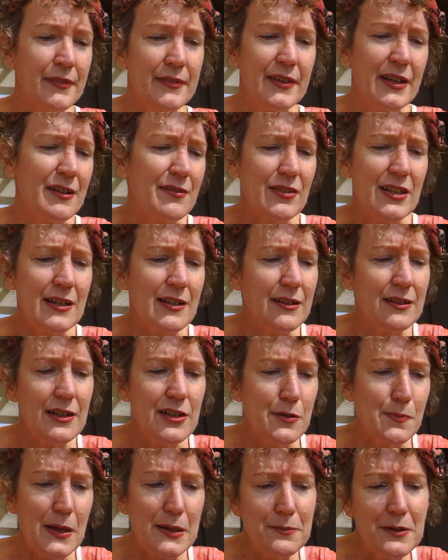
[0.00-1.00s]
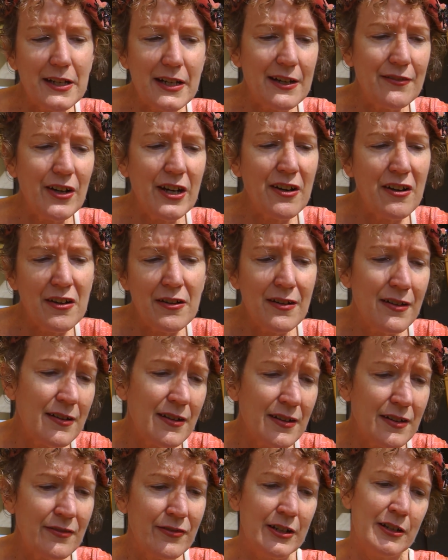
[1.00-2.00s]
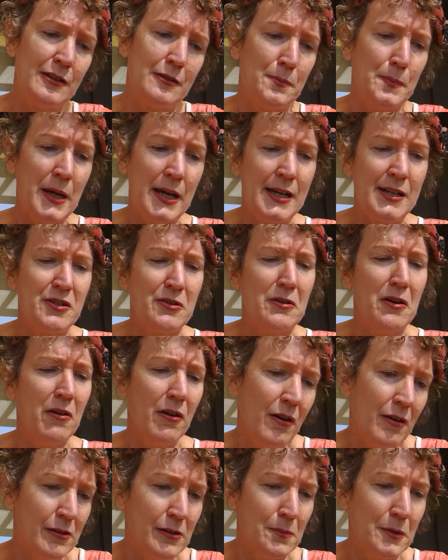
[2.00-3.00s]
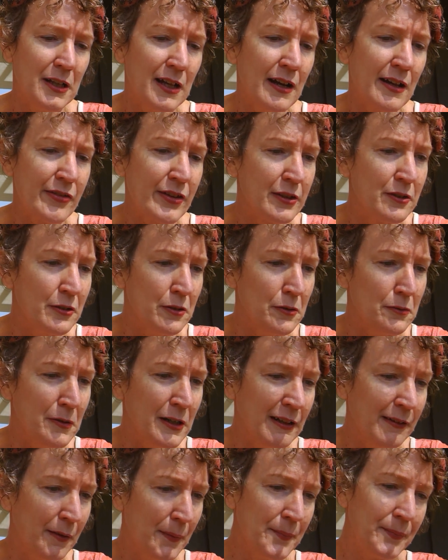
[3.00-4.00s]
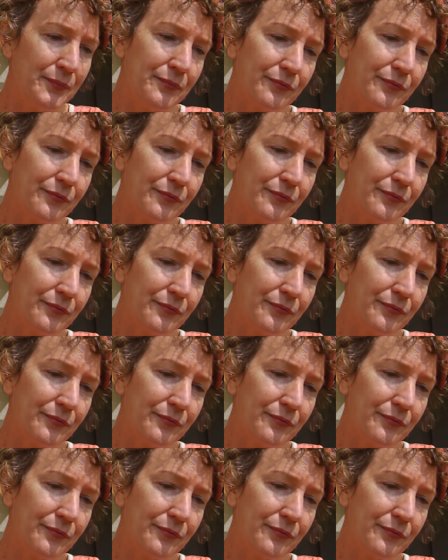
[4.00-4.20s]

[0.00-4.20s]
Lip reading: None of the English people had ever heard of Earl Page or horrible Arthur Caldwell.